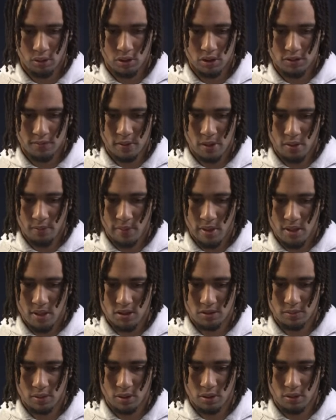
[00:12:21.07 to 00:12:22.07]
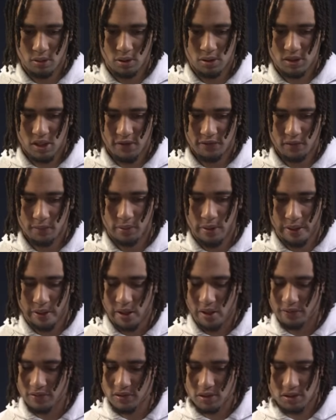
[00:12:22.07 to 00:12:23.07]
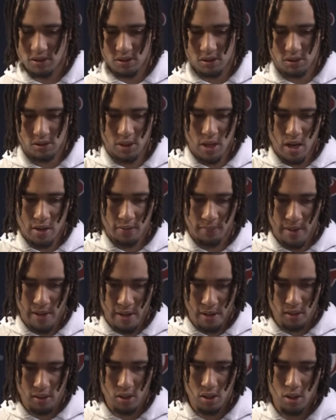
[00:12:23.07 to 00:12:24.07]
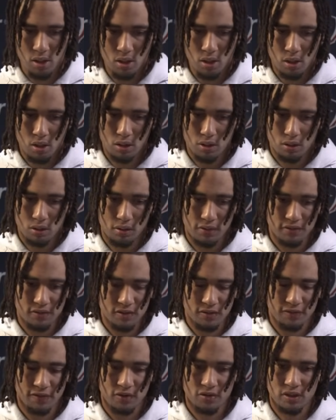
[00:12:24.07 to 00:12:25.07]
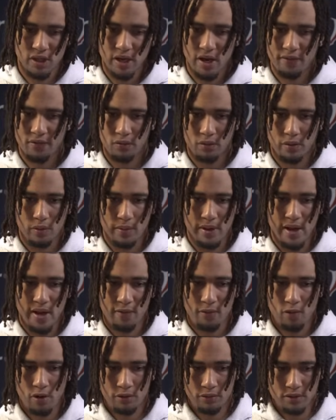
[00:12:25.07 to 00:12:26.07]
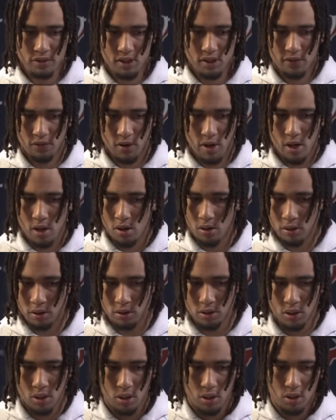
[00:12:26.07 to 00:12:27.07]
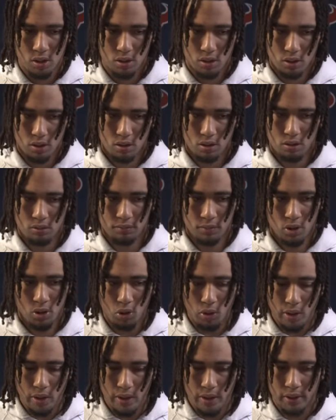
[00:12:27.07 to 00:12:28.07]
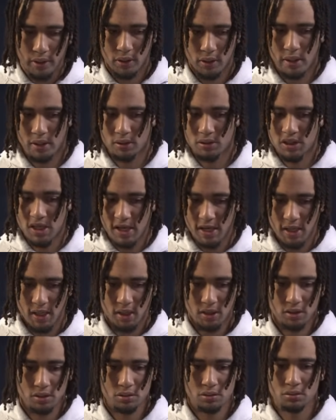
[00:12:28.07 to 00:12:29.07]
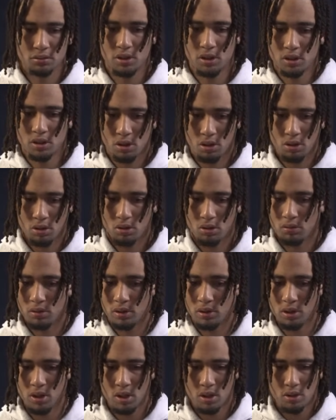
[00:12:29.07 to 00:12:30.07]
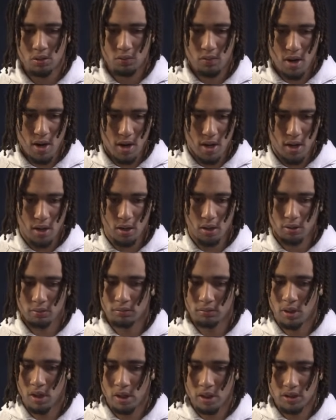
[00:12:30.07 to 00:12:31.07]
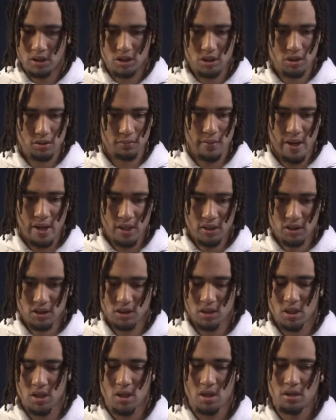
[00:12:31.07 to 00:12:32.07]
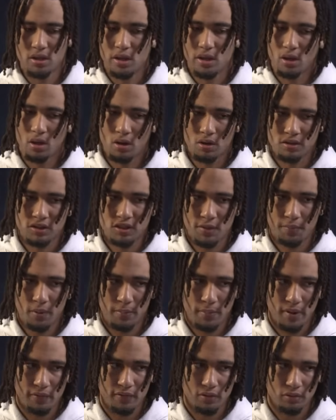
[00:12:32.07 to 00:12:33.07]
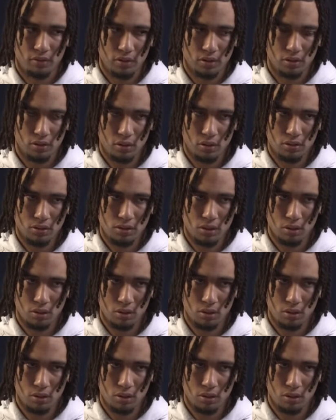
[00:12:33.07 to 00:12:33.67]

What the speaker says: He's been amazing. He's been a safety blanket ever since he's gotten back. I know it feels like every week we have one receiver out, and Noah and like Tank and Nico and Rob, Hutch, Metch, they all step up every week, you know.